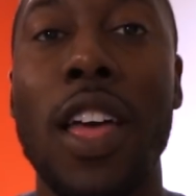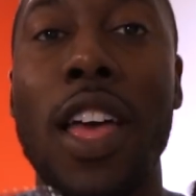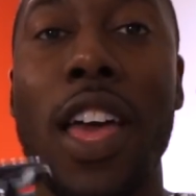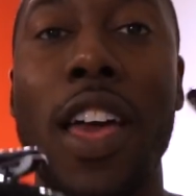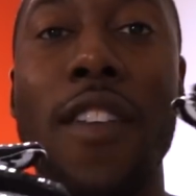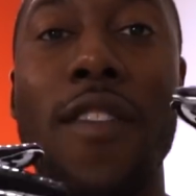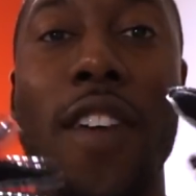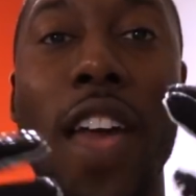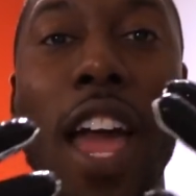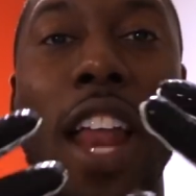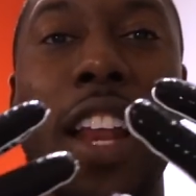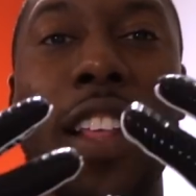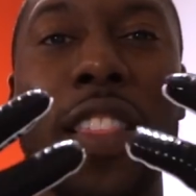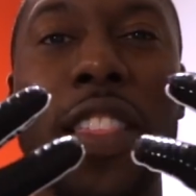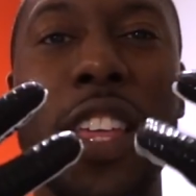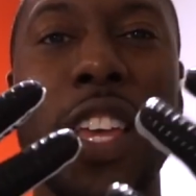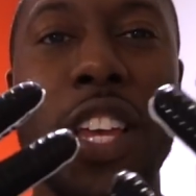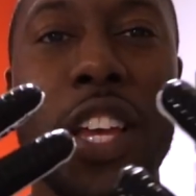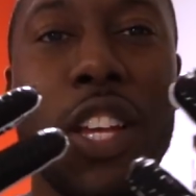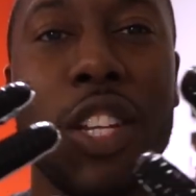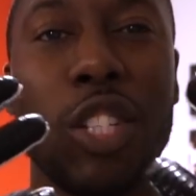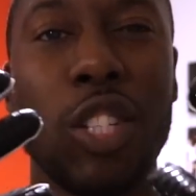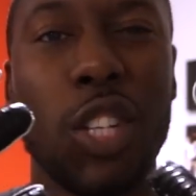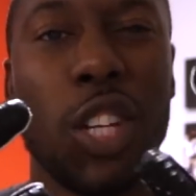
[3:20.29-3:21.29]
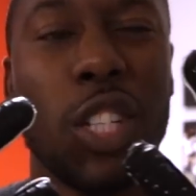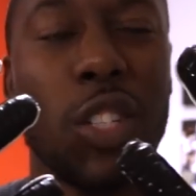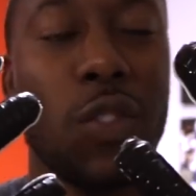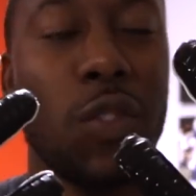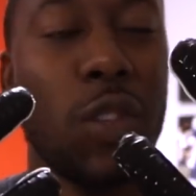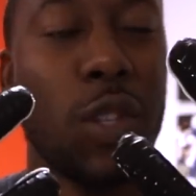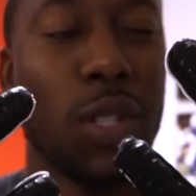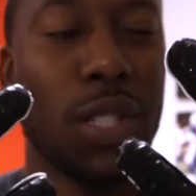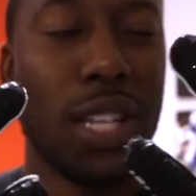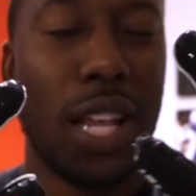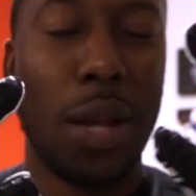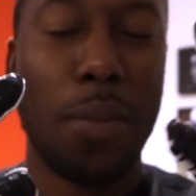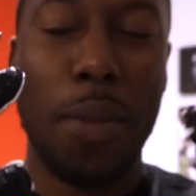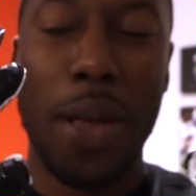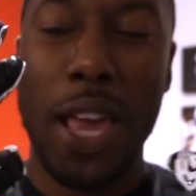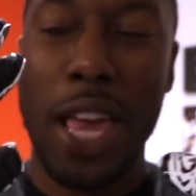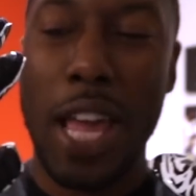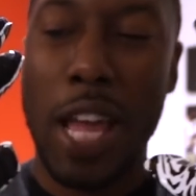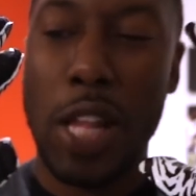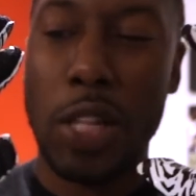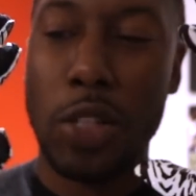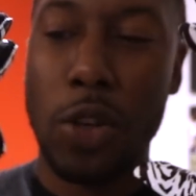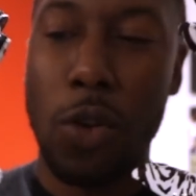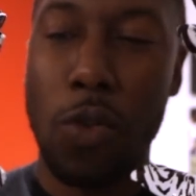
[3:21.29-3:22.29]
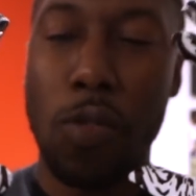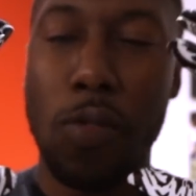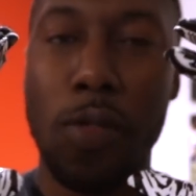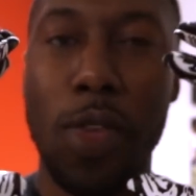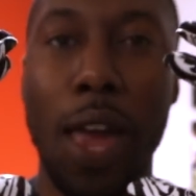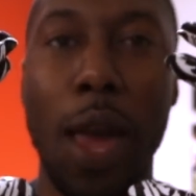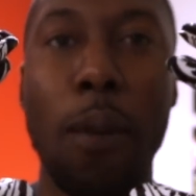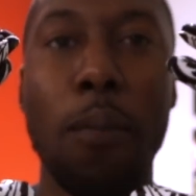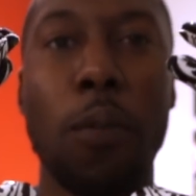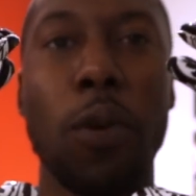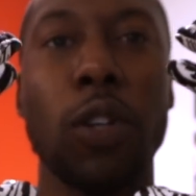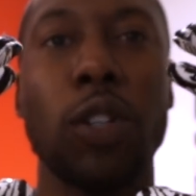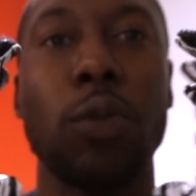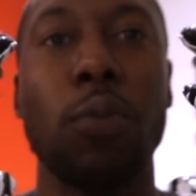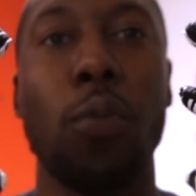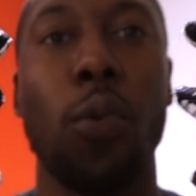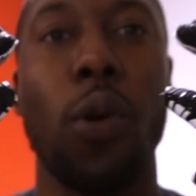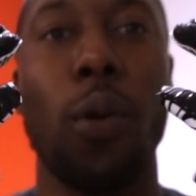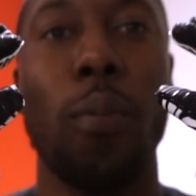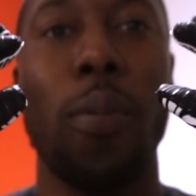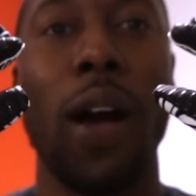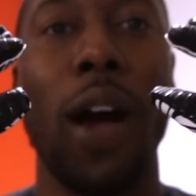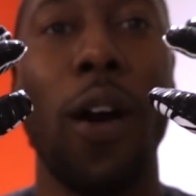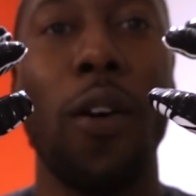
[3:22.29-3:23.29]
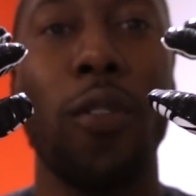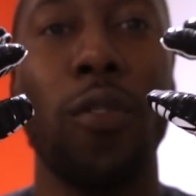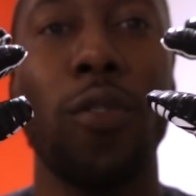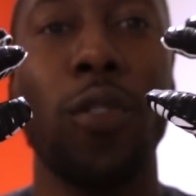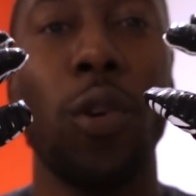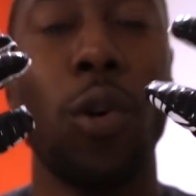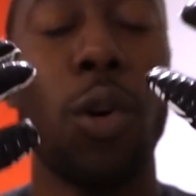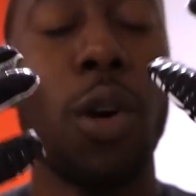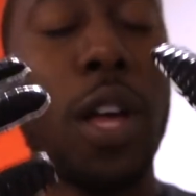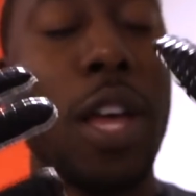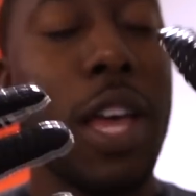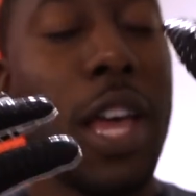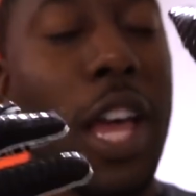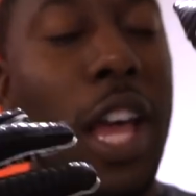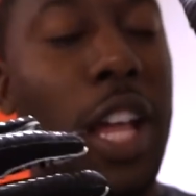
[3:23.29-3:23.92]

If anything, it just feels like my hands are that much more powerful,